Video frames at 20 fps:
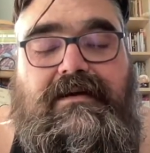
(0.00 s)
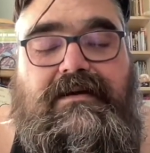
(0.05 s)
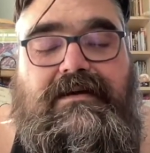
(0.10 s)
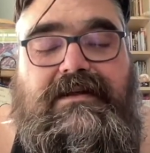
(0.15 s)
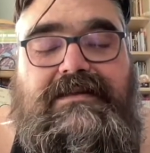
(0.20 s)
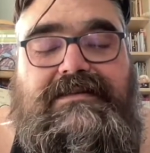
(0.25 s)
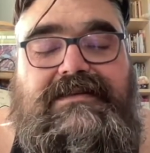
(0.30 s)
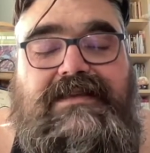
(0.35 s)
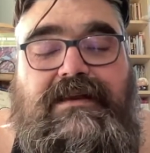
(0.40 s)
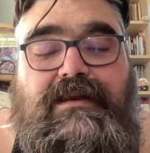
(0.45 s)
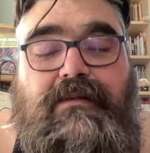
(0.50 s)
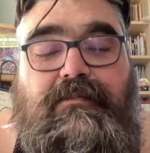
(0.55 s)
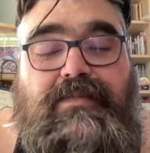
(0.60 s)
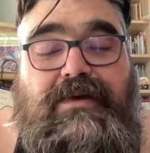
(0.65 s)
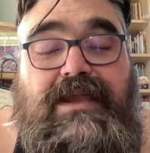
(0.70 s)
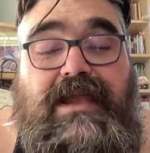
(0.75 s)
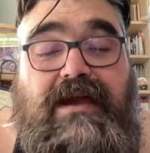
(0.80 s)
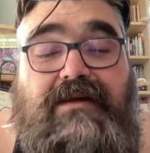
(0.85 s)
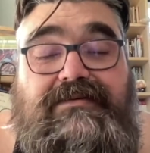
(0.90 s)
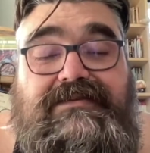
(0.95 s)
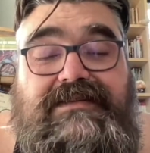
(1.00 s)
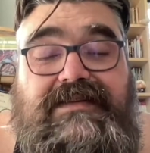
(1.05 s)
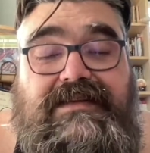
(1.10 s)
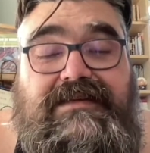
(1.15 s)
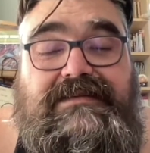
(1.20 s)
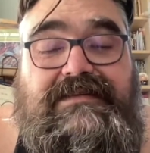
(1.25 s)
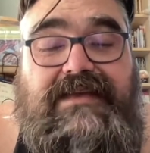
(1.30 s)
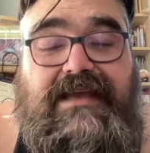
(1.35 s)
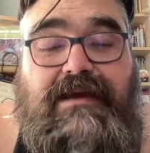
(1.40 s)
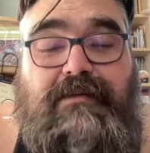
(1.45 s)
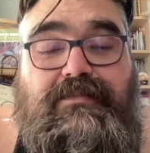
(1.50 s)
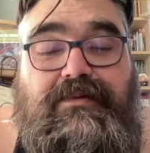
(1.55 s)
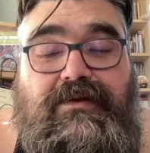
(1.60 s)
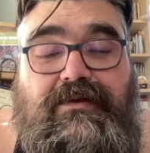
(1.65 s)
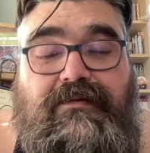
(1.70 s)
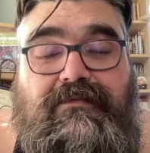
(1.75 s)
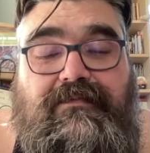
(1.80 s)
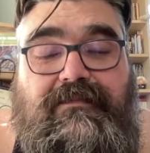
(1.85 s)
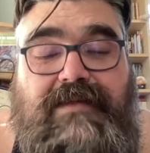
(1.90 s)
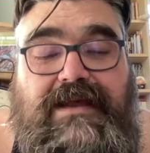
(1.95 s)
It's in A Bukowski Sampler
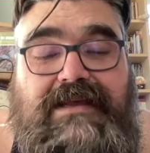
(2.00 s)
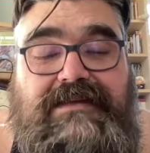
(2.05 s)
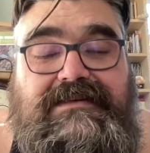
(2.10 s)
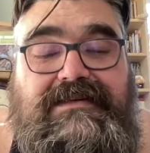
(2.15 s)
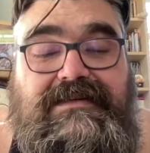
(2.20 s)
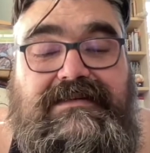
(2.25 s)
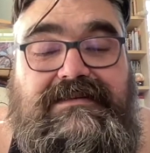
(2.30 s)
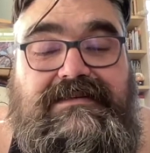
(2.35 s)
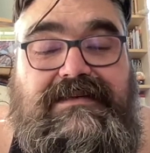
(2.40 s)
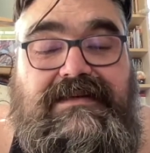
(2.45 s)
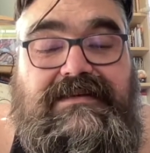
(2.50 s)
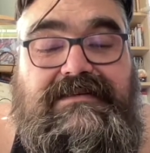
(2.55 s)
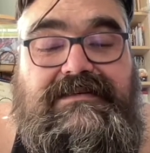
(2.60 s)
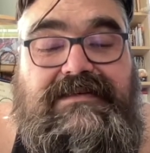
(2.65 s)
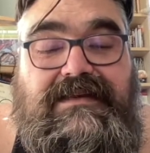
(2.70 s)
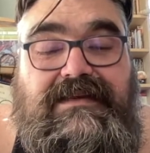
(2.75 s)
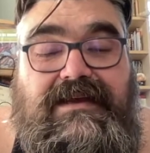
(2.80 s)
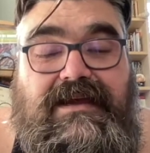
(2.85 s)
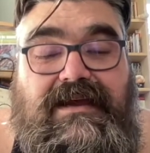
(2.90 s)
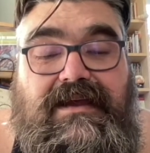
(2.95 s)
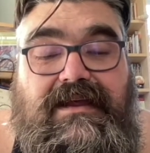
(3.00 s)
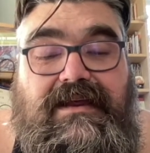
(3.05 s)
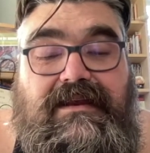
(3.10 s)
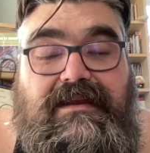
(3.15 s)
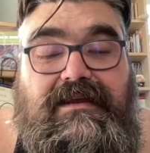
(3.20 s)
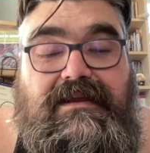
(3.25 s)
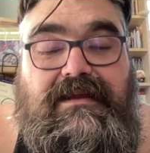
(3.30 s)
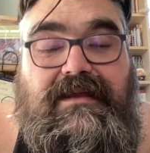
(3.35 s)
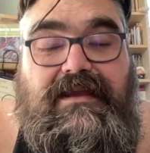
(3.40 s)
from 1969.